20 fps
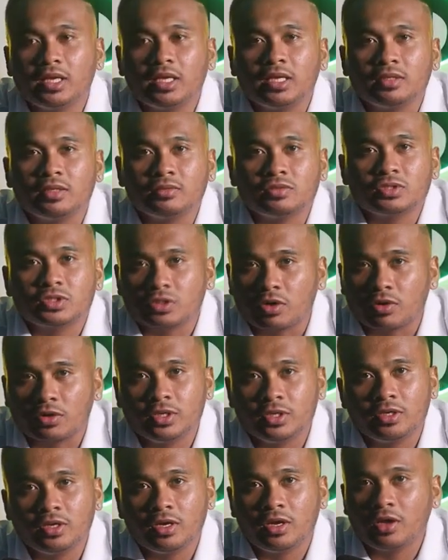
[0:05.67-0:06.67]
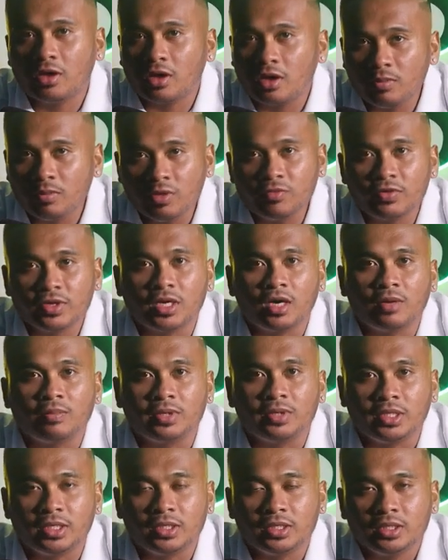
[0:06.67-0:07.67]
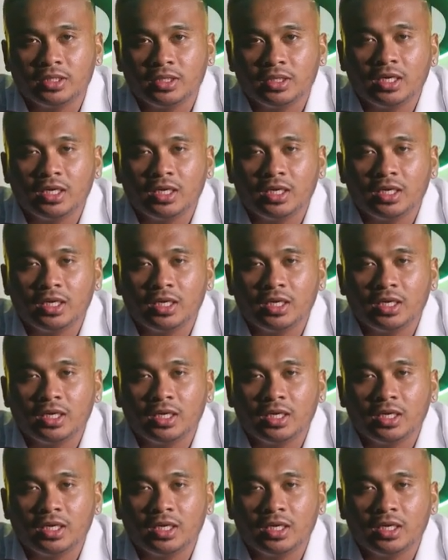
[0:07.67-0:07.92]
and started a moving company.